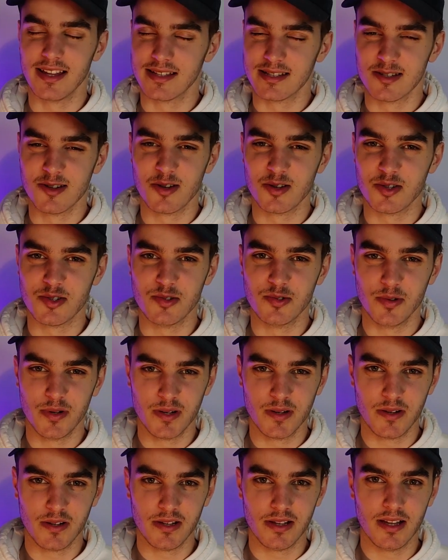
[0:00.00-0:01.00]
that's not true at
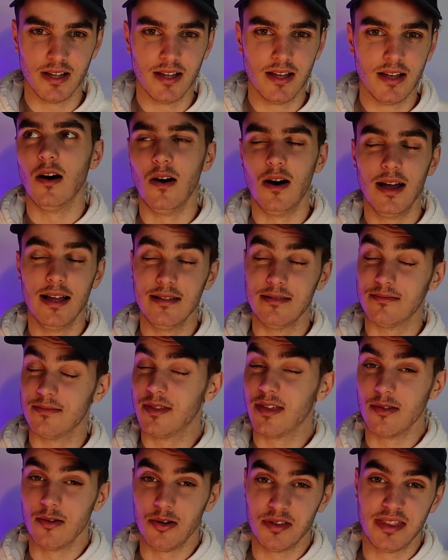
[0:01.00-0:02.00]
all. I
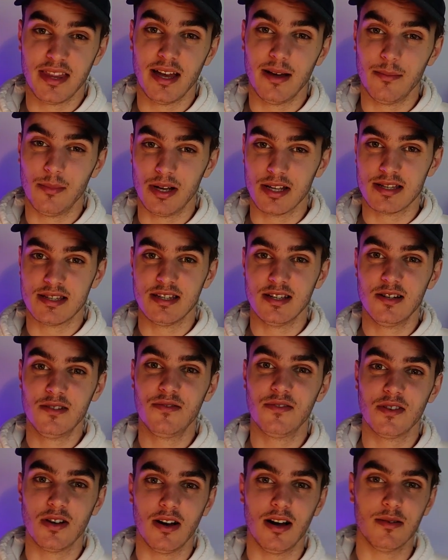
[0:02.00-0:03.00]
thought that
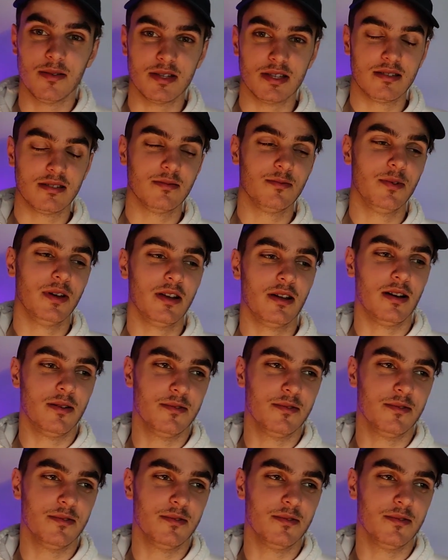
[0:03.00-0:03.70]
myself. When I